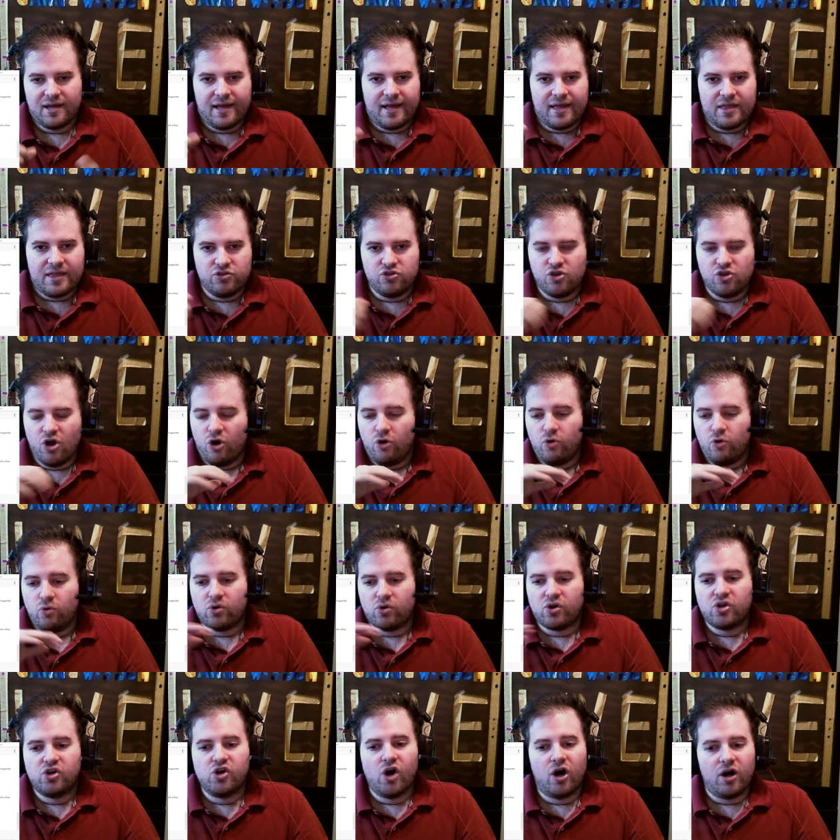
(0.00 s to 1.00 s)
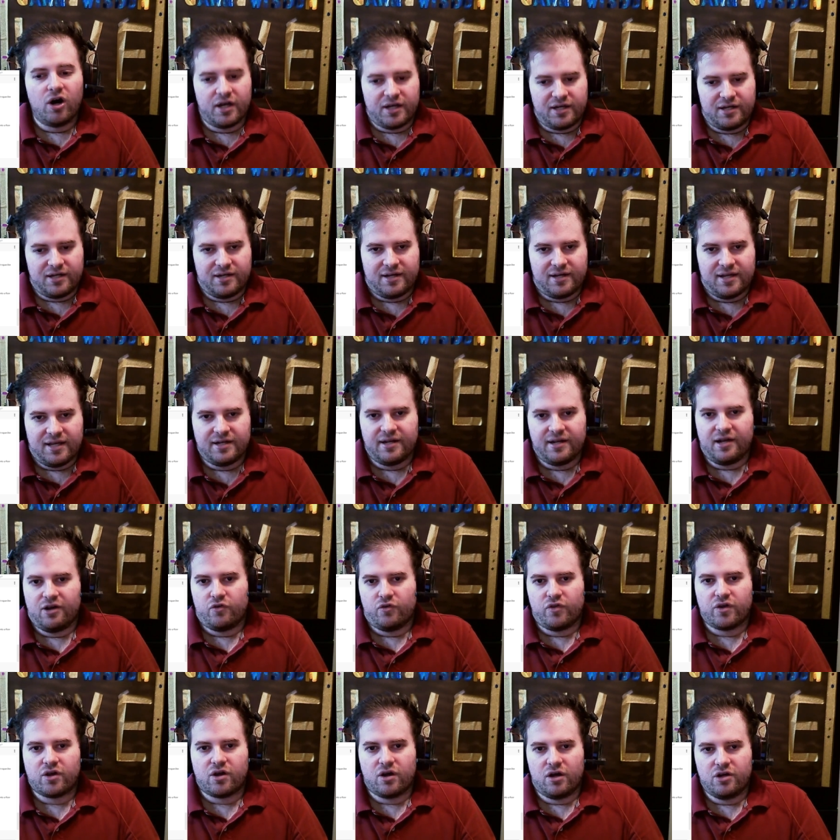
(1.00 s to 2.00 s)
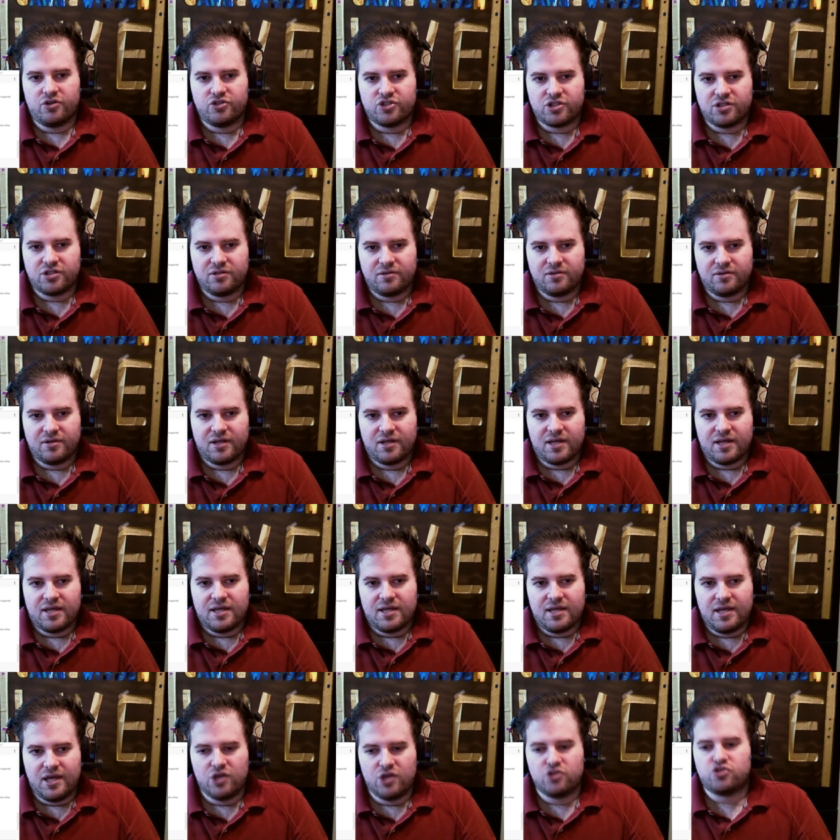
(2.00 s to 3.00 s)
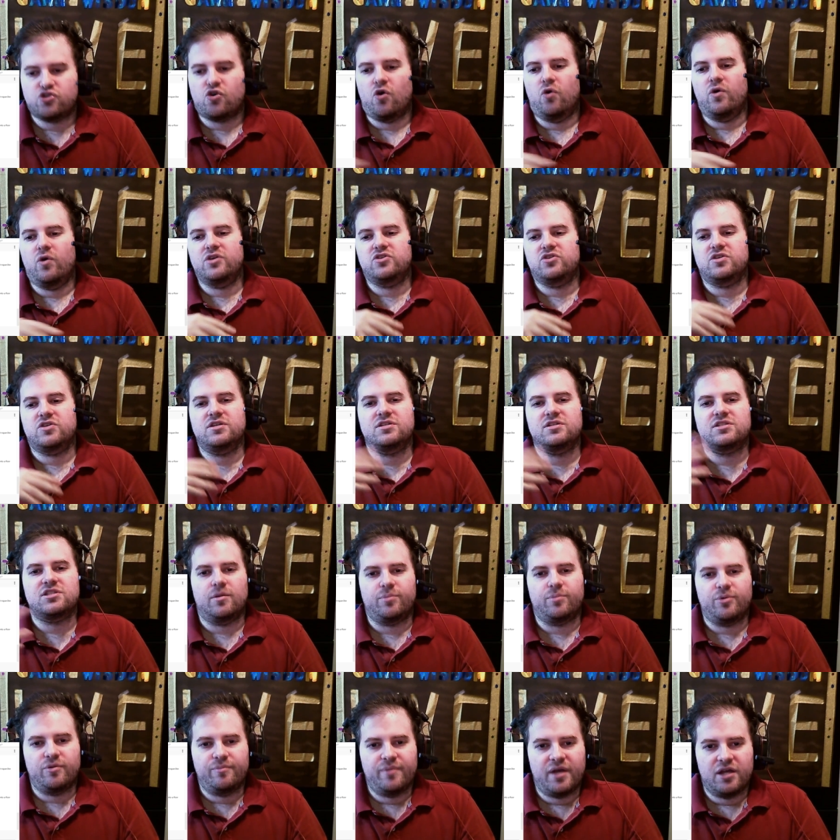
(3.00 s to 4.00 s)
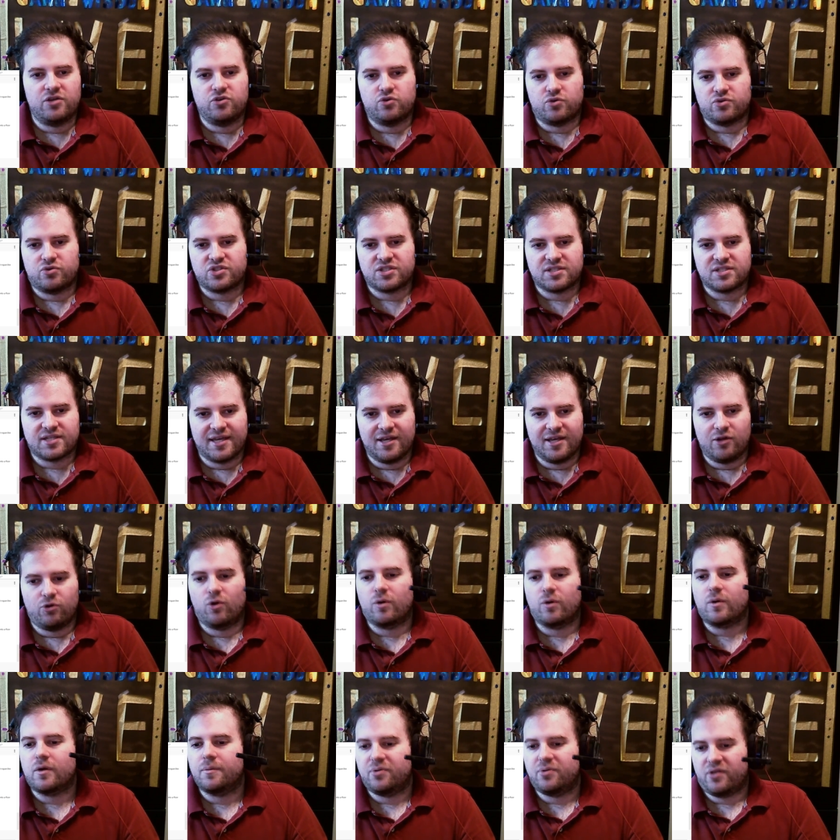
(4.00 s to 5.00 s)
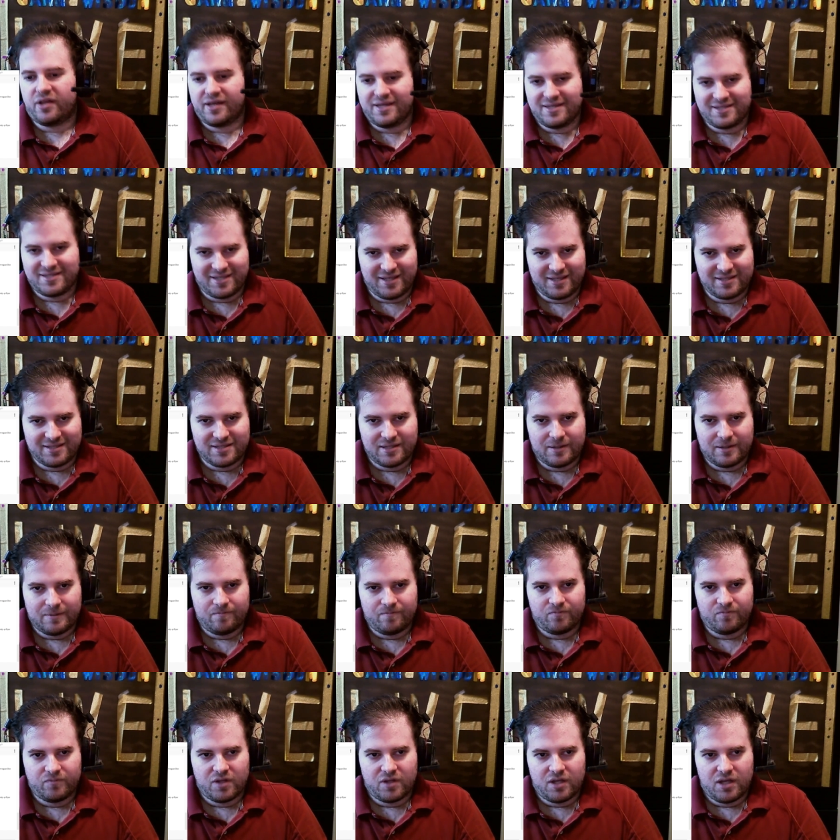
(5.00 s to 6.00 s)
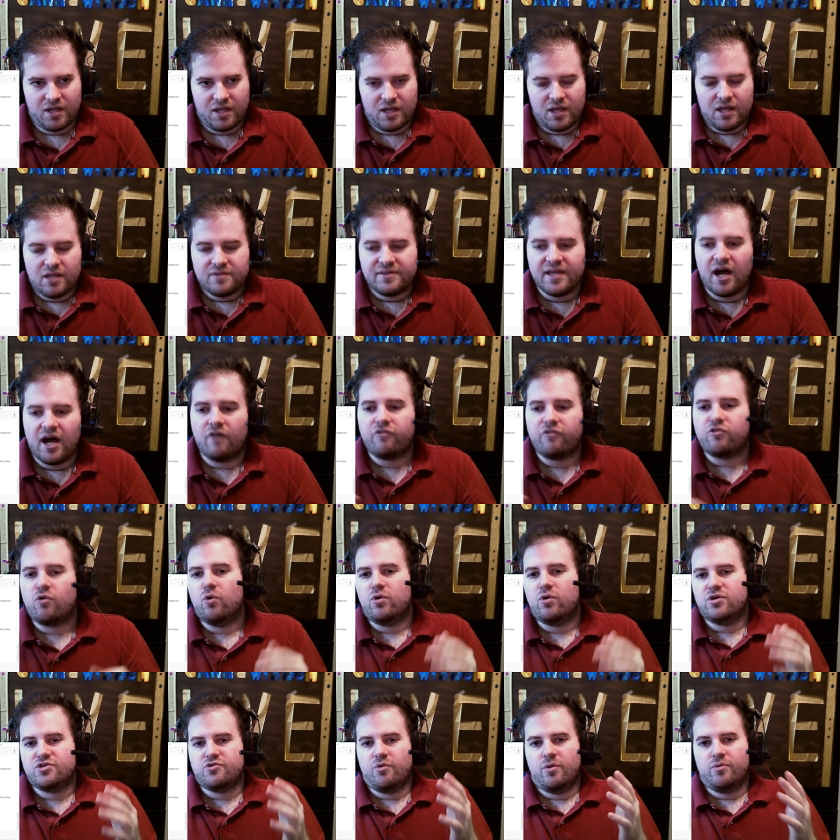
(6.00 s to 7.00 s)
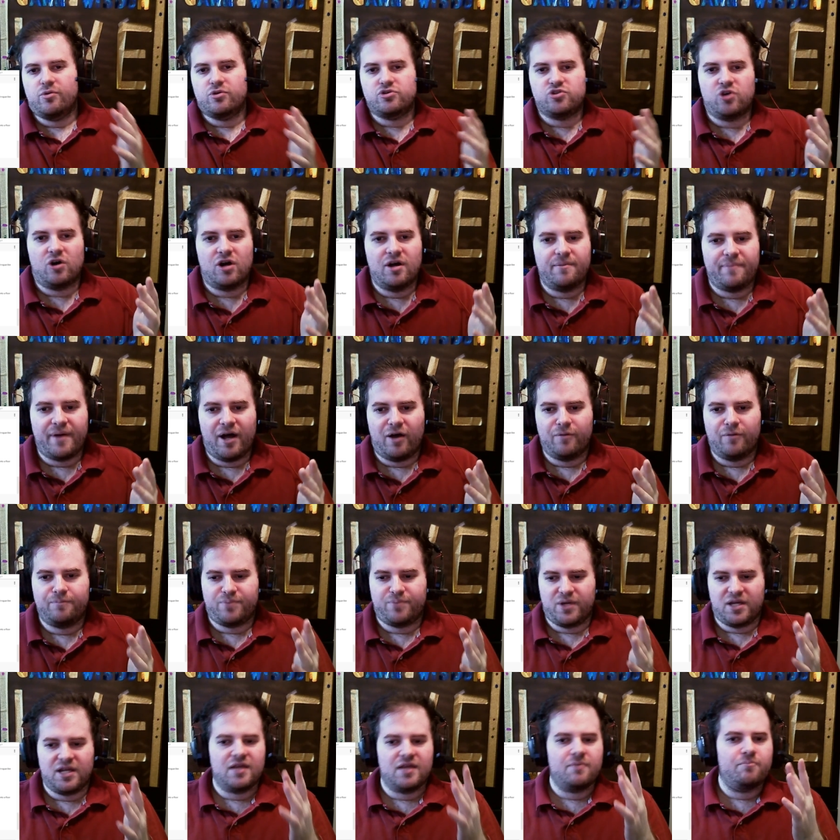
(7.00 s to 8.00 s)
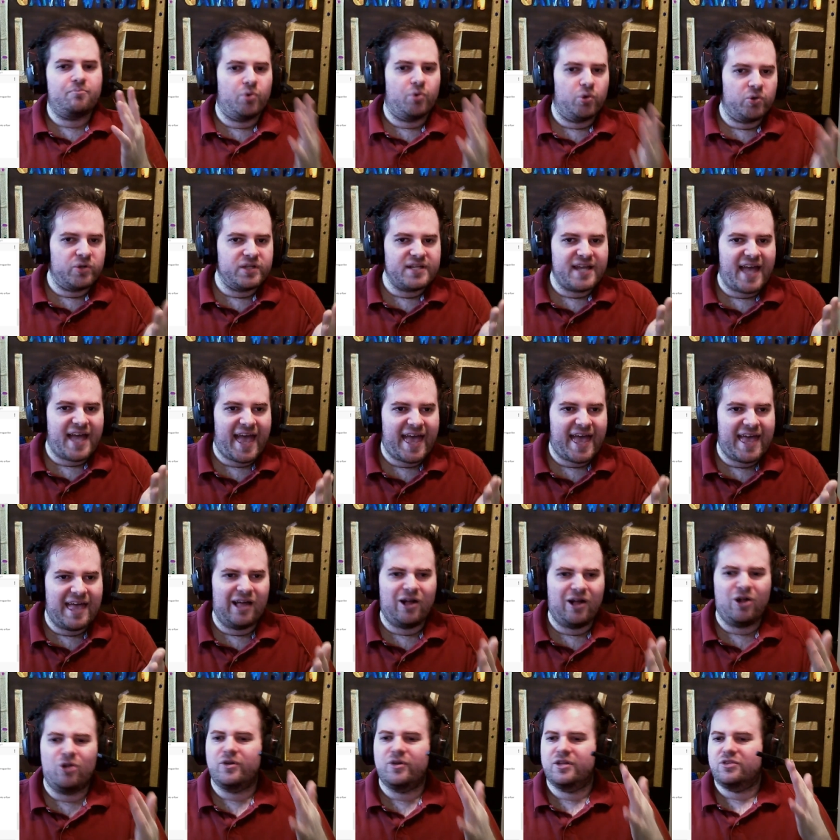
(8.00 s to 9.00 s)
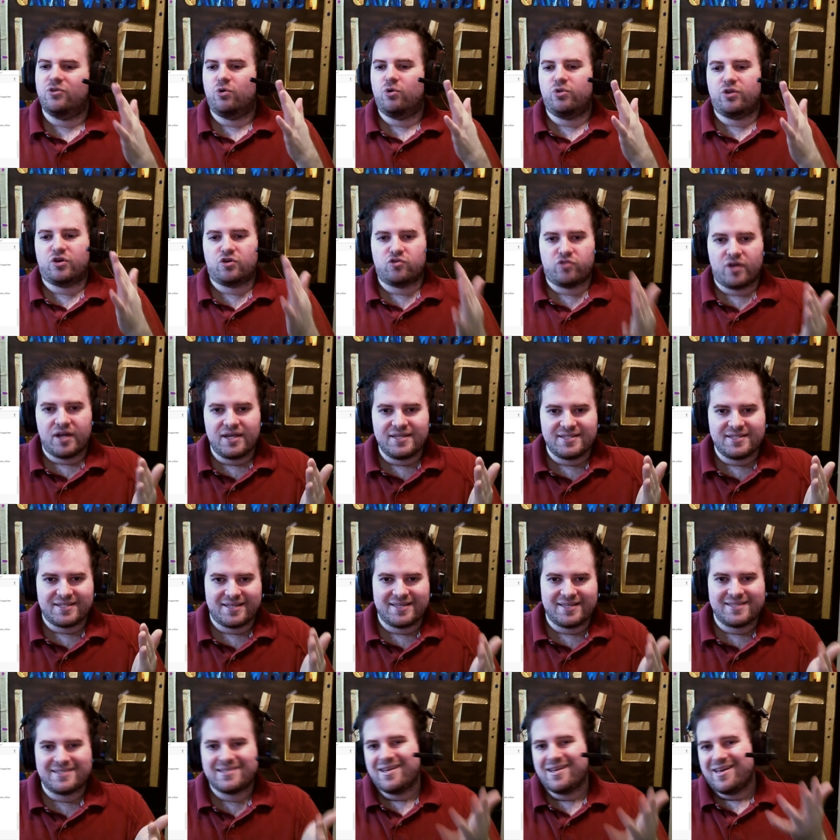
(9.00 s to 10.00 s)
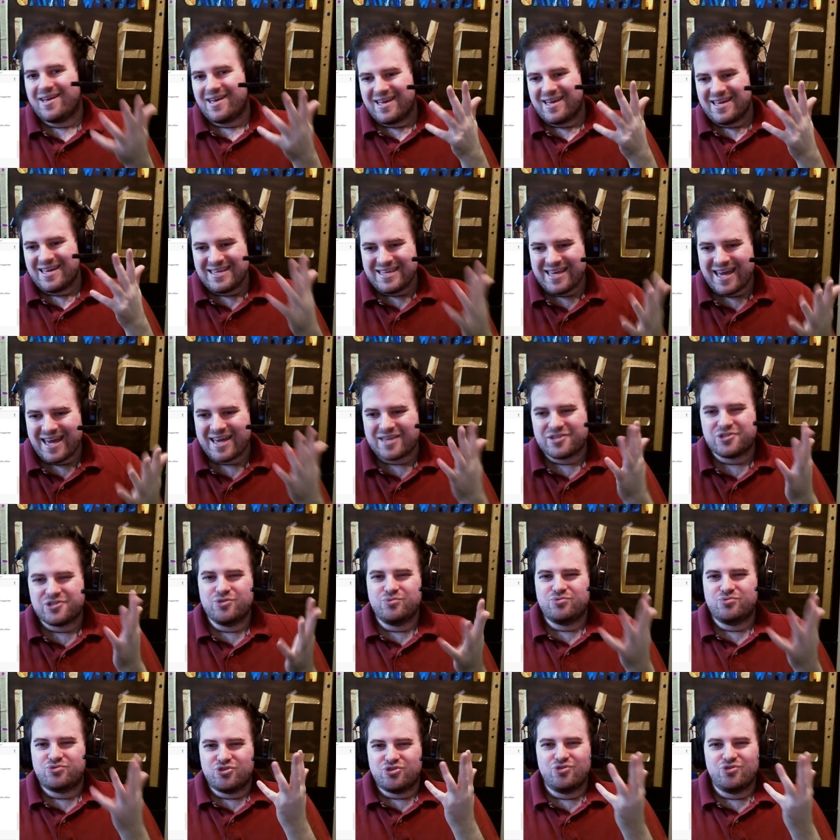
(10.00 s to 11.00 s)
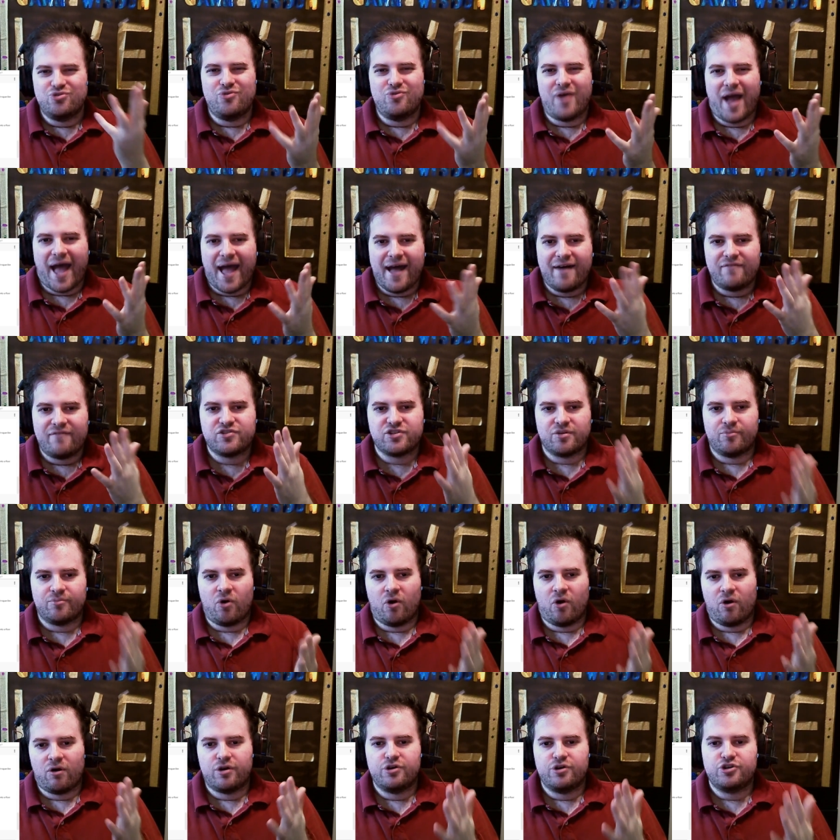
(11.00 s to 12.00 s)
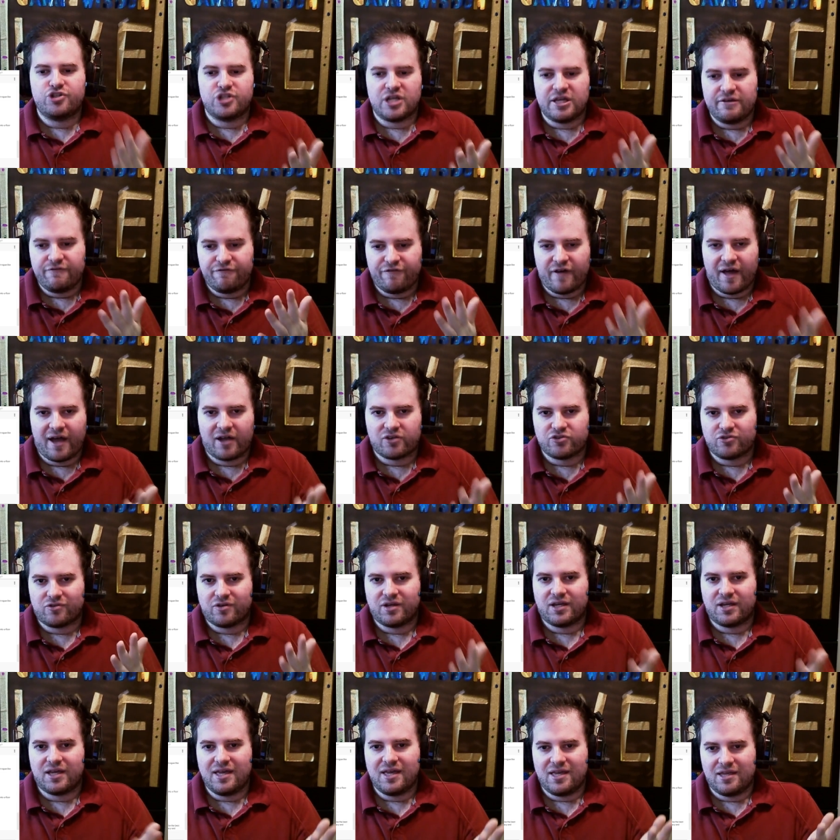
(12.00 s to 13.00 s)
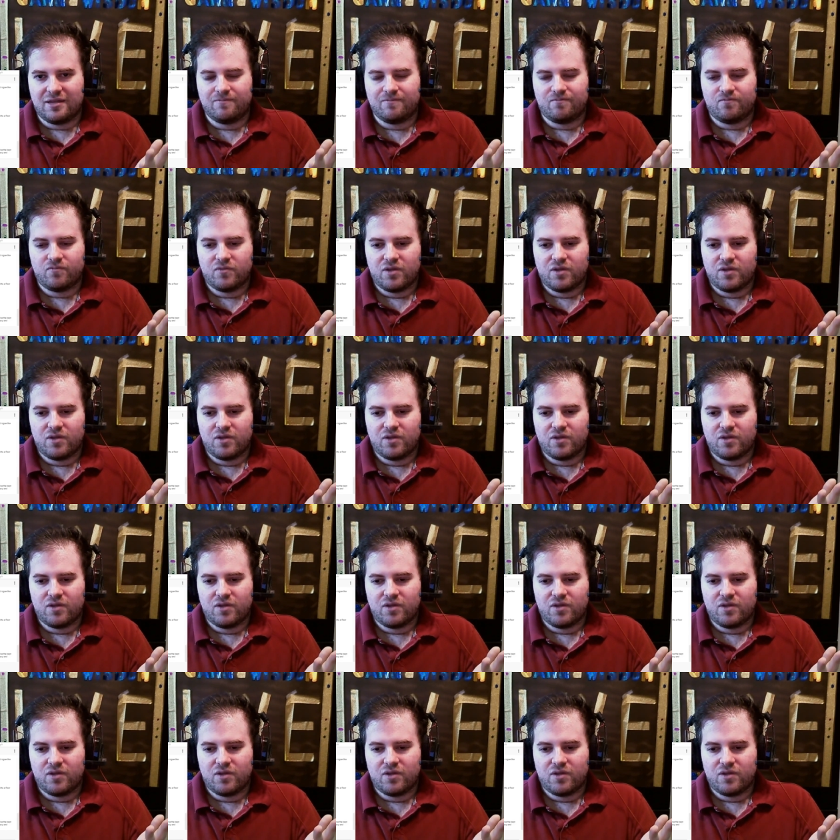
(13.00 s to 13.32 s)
No gun in Enter the Gungeon is going to supplement your skill or replace it. Now, of course, when we're talking about beating bullet hell and all the craziness, yes, you do have some R N G factoring in.